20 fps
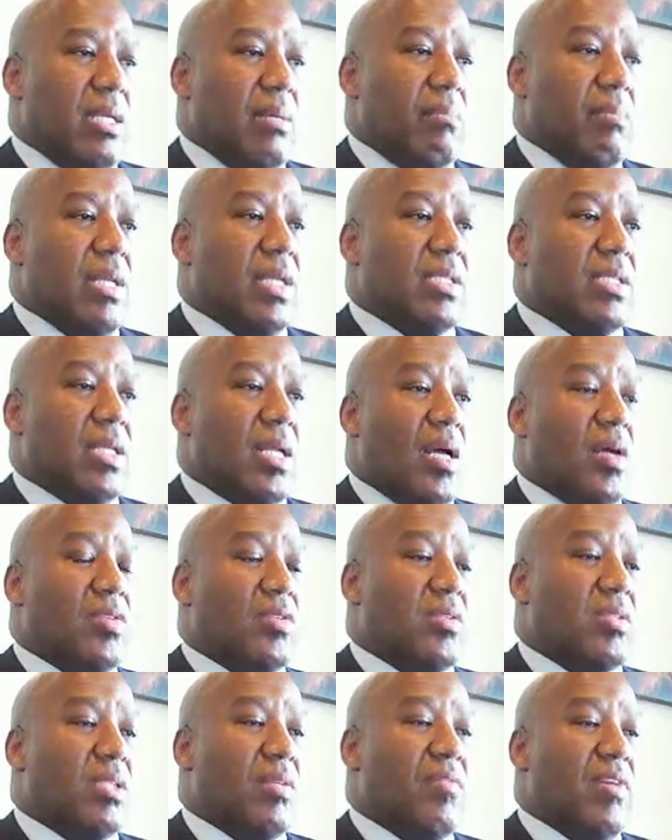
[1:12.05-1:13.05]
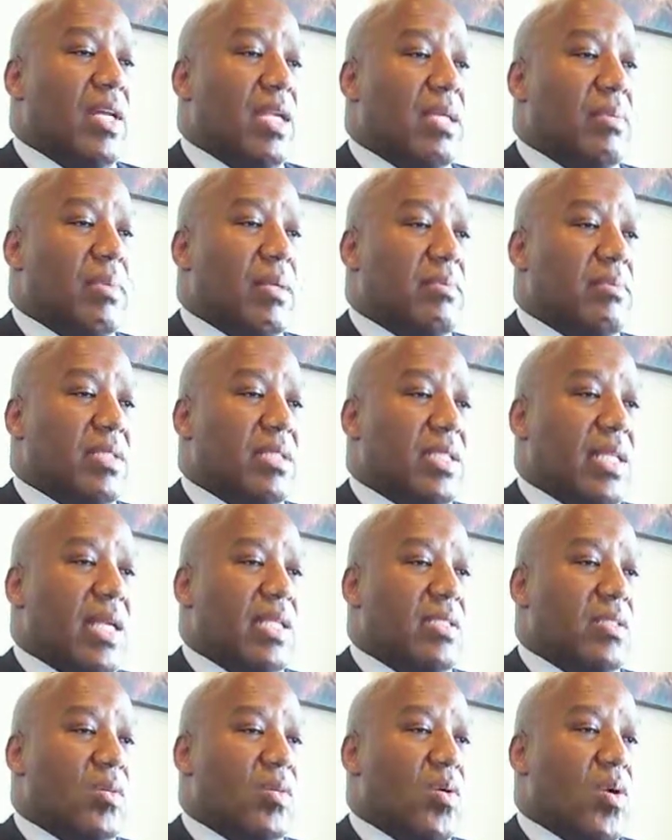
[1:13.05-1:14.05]
Billiton also developed a
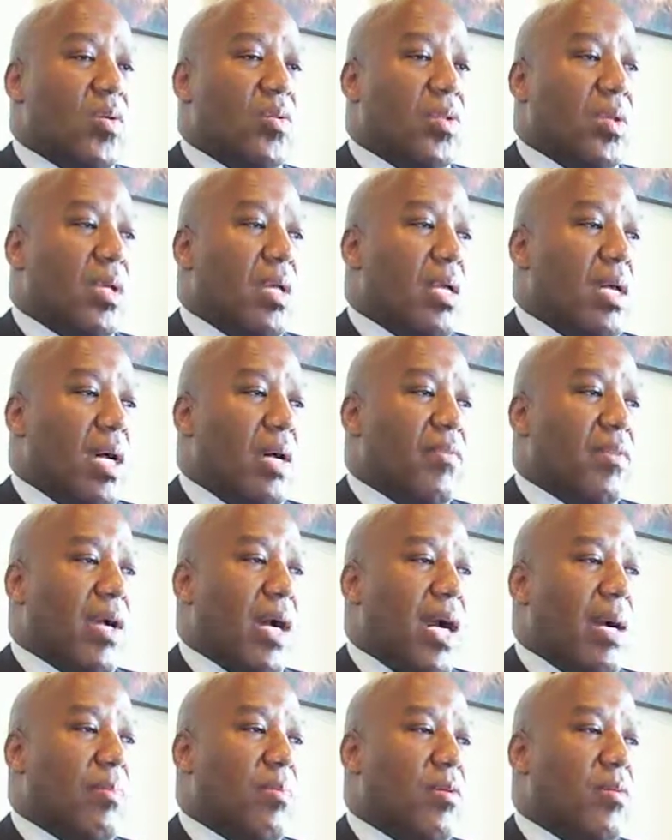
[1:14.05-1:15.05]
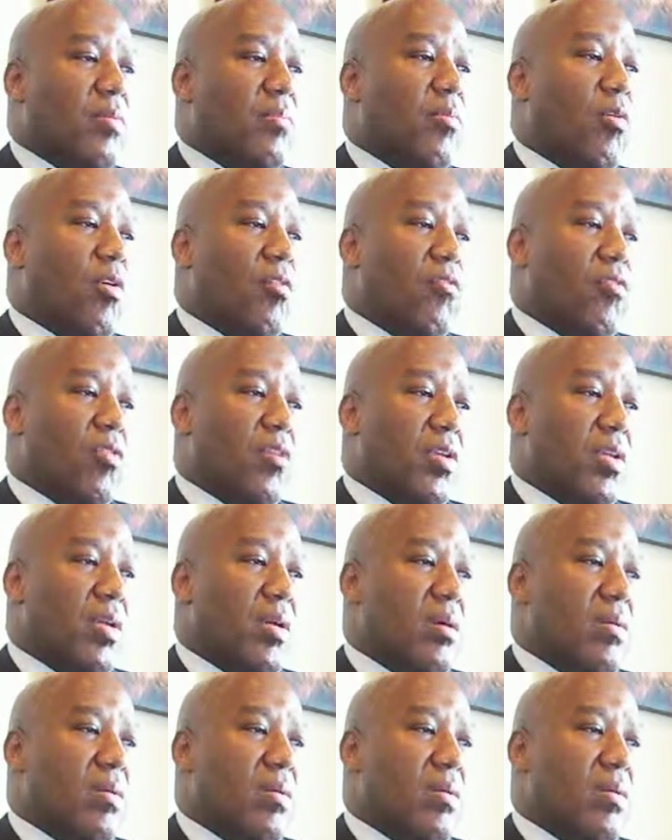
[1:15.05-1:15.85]
substantial growth of copper portfolio.